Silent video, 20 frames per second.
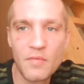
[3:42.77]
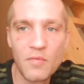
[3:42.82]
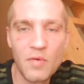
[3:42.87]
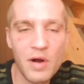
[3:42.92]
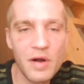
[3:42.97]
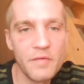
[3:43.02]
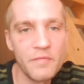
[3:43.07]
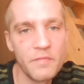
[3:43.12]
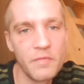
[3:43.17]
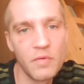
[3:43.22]

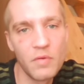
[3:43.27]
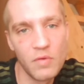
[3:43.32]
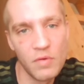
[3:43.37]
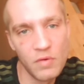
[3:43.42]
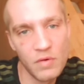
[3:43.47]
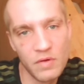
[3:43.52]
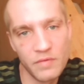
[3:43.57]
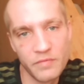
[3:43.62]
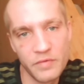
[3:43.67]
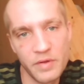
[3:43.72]
What if
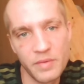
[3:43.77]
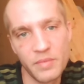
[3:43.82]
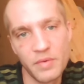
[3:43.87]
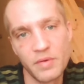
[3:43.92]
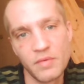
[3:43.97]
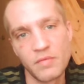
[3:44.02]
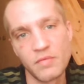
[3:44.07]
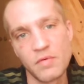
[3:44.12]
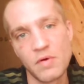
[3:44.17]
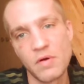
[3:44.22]
all of them
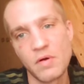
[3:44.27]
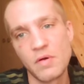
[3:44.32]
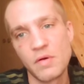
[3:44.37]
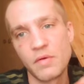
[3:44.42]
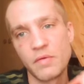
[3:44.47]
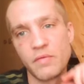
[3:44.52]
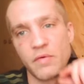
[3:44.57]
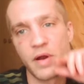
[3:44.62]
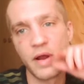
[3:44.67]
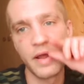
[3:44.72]
are
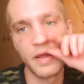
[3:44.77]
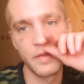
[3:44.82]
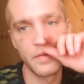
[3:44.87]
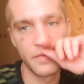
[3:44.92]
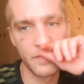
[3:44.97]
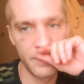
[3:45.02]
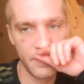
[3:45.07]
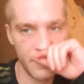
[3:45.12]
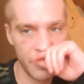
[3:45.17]
wrong, right?